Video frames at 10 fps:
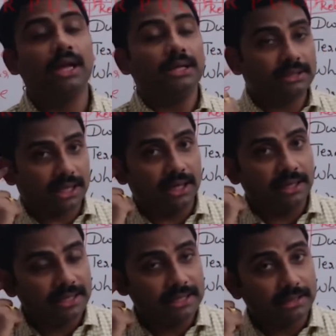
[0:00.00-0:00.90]

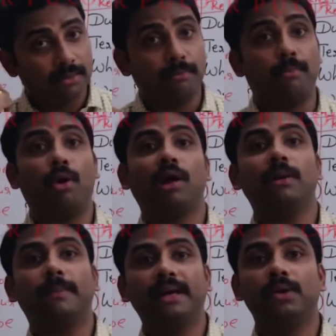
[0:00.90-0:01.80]
Genetics, mol
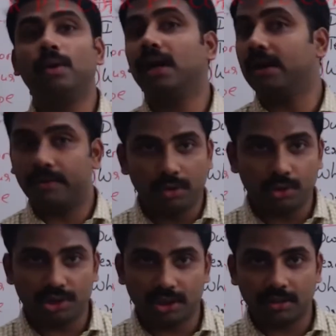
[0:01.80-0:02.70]
bio,
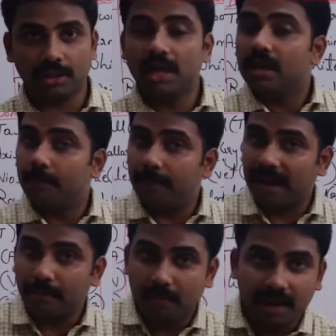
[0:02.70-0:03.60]
evolution, by
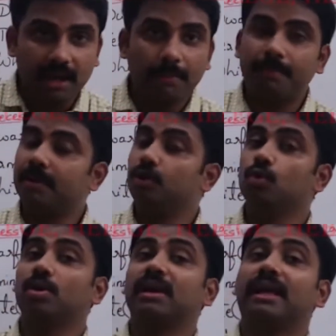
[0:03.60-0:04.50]
mug up you
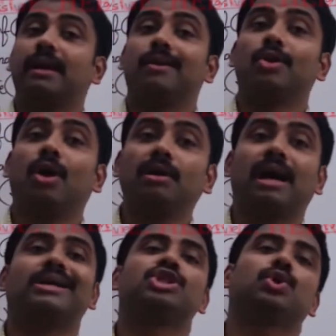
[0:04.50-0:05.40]
cannot
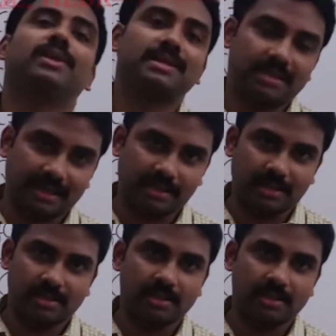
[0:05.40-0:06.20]
achieve the success.